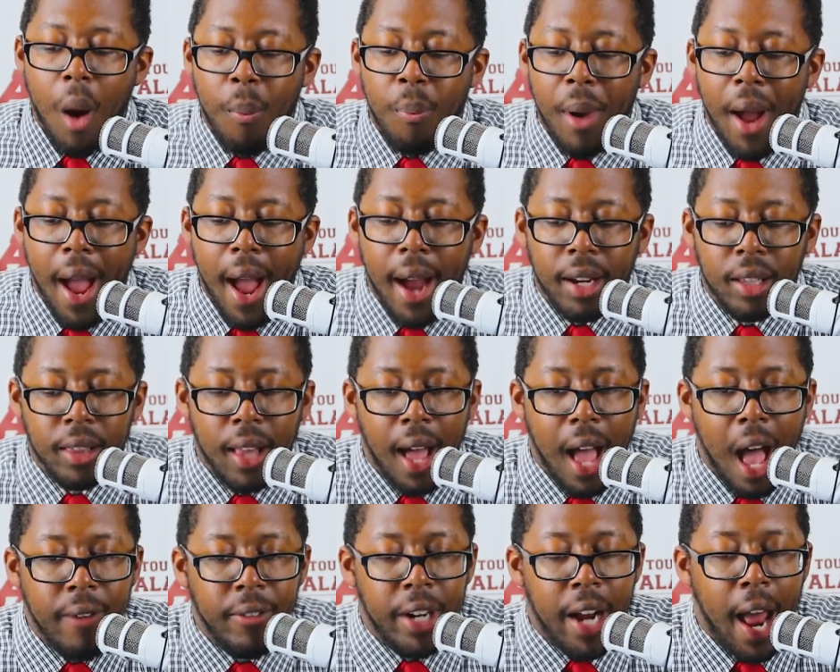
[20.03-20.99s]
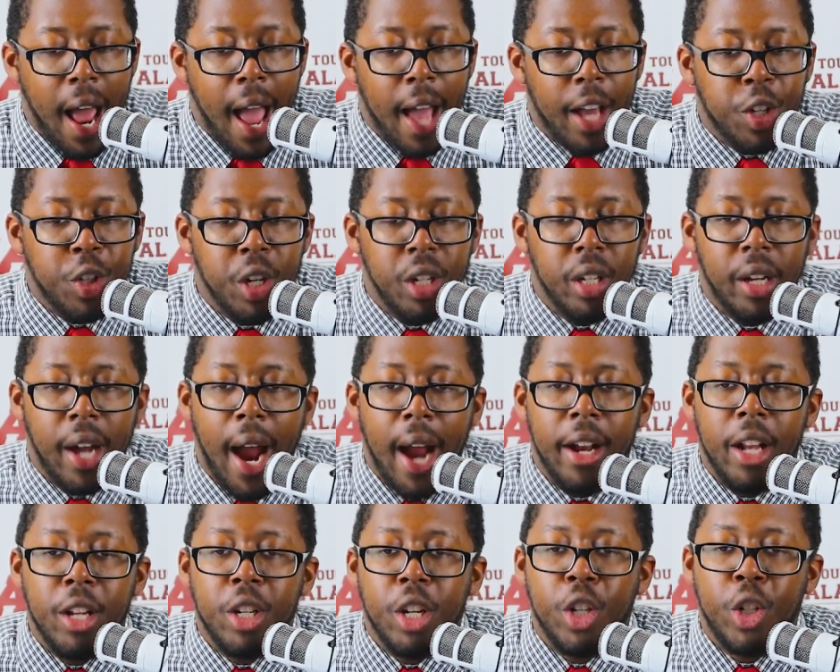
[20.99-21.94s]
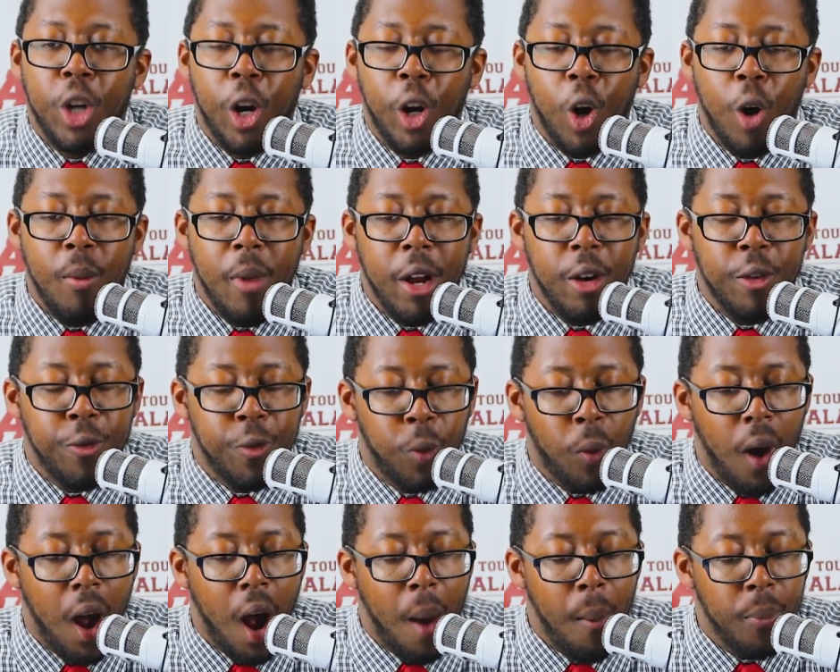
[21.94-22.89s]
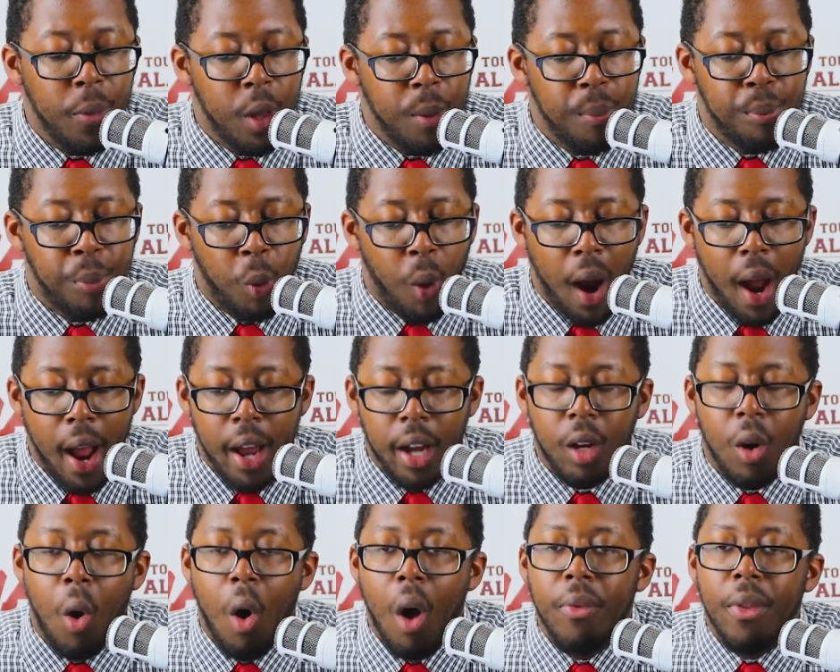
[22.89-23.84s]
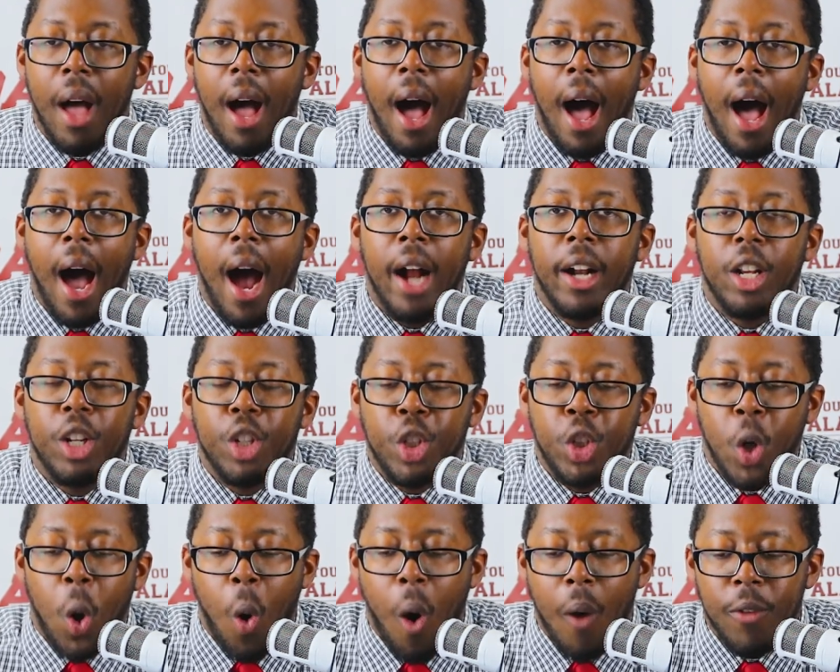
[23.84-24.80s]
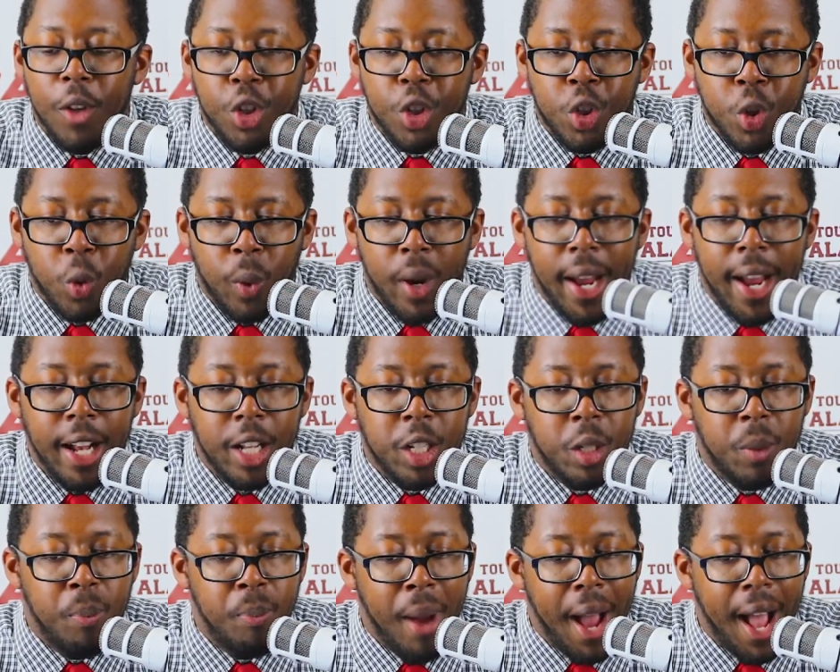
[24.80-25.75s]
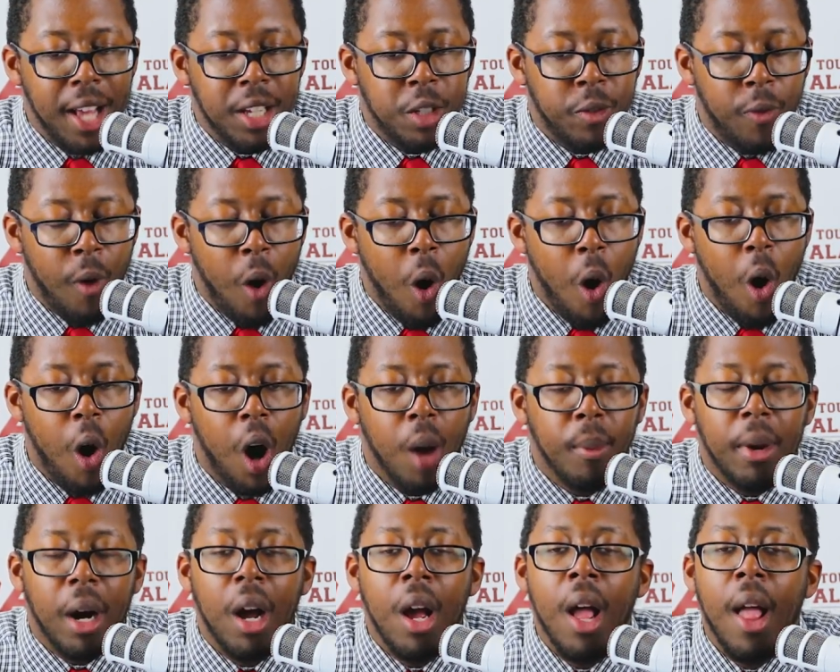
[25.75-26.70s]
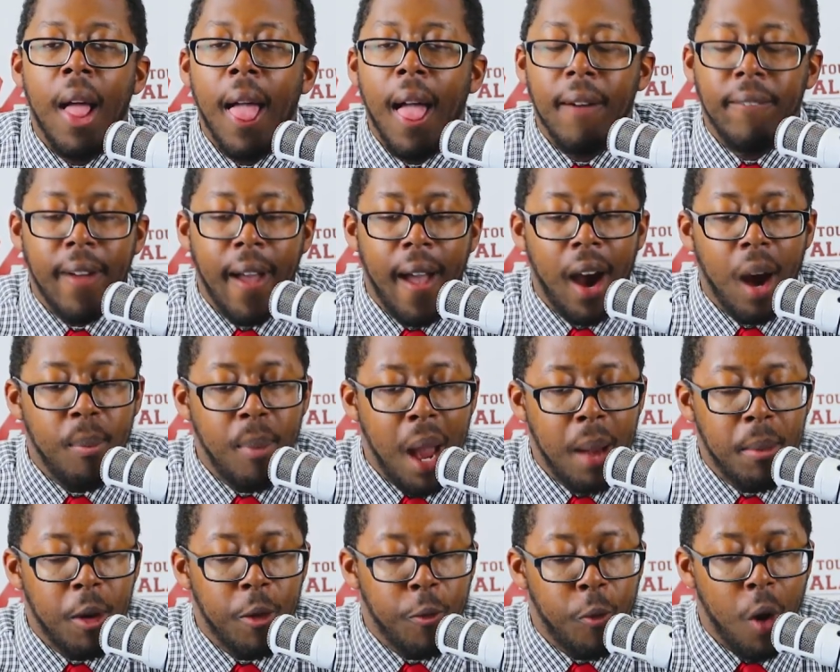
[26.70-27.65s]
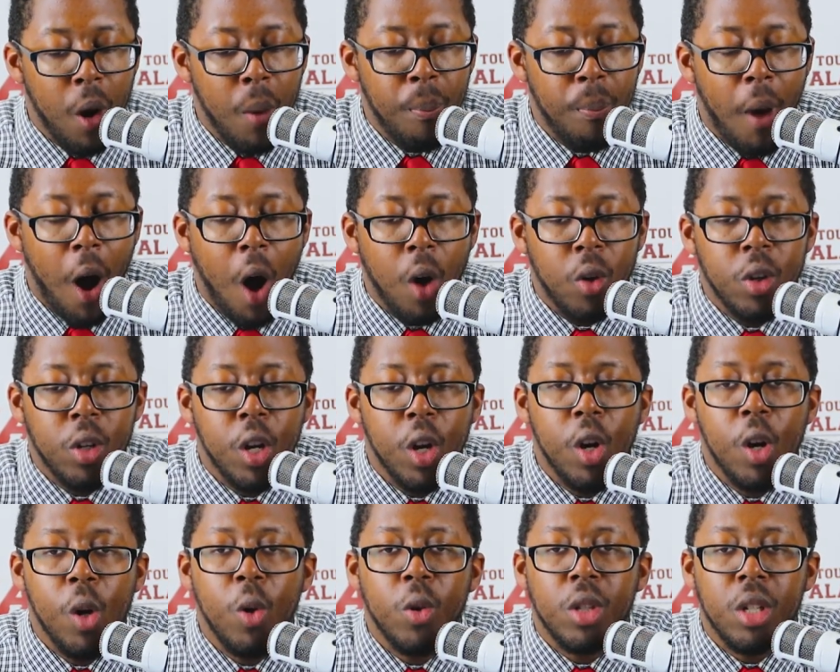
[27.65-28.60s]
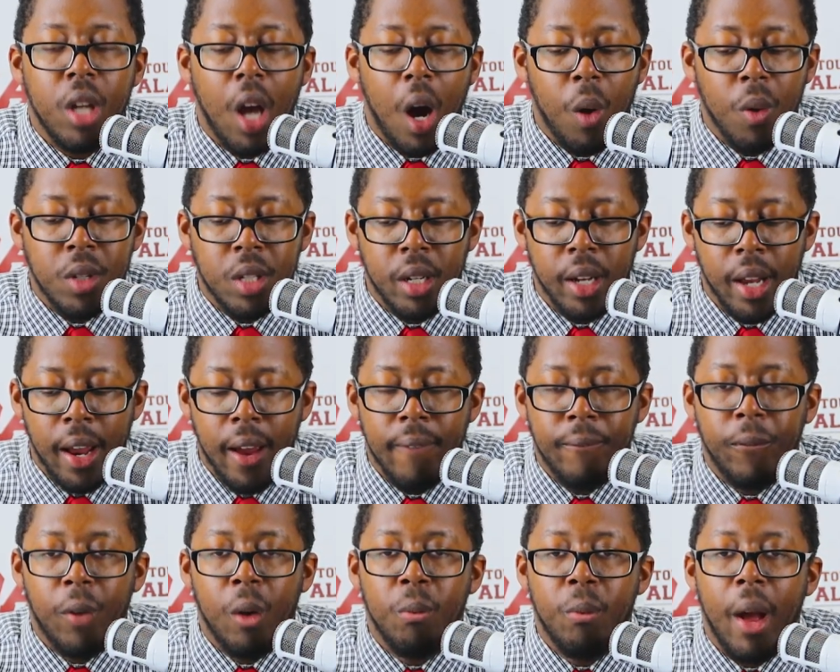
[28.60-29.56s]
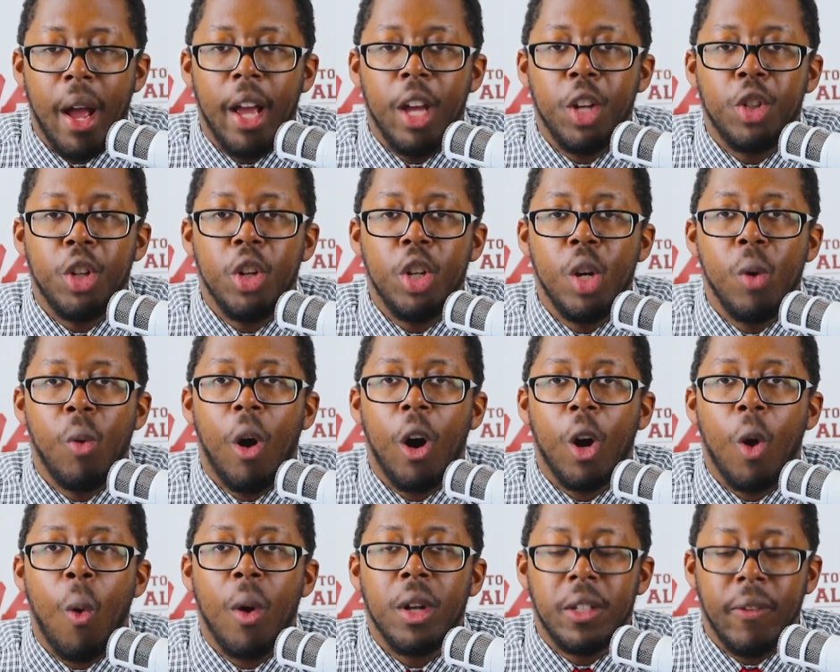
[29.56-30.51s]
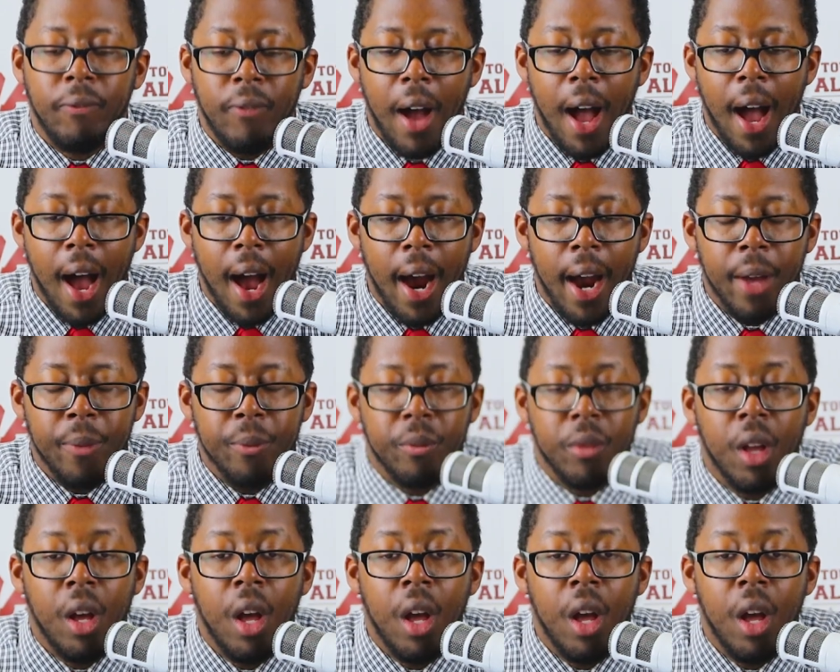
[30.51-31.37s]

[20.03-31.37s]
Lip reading: back live in action, ladies and gentlemen, from the break on the hottest show on the streets, best form of Alabama football news, notes, and information you are going to find.